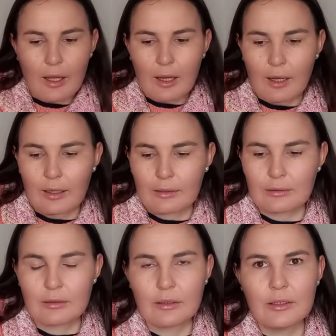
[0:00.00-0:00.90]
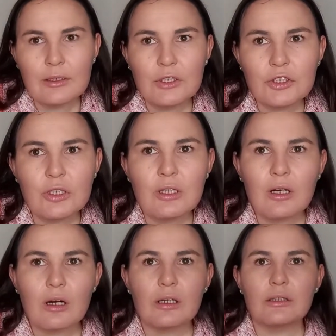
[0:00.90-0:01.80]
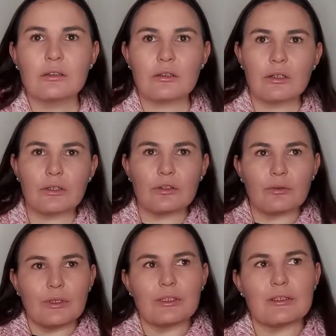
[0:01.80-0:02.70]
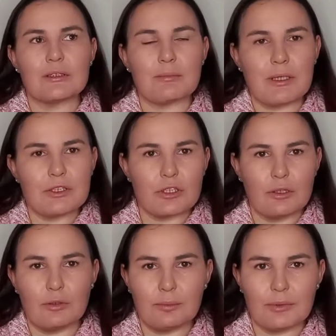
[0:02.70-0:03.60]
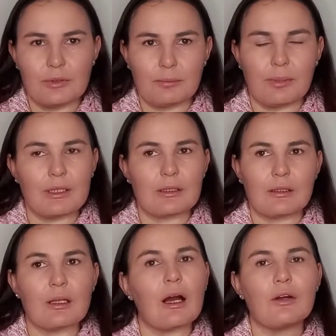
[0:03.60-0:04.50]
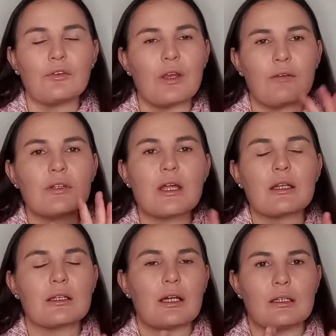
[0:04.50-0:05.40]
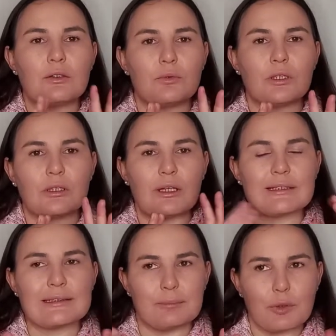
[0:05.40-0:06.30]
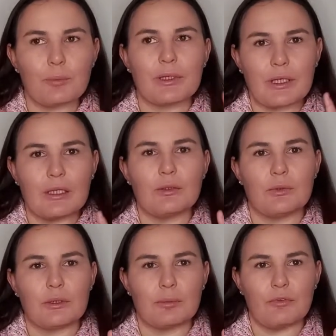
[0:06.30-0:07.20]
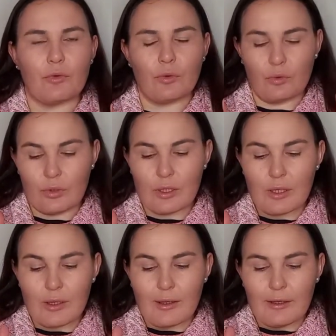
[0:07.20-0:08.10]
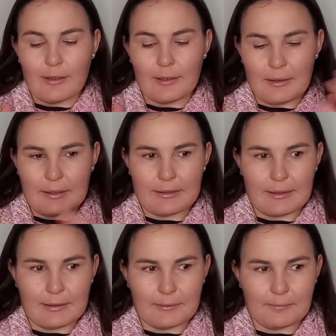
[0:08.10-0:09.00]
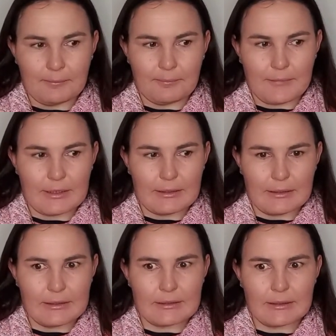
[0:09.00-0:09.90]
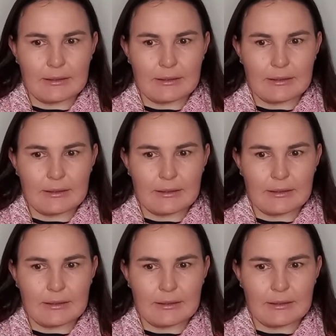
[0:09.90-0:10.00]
And initially I tried doing this magic loop, but I've never done color work, as in proper color work before, in knitting at least.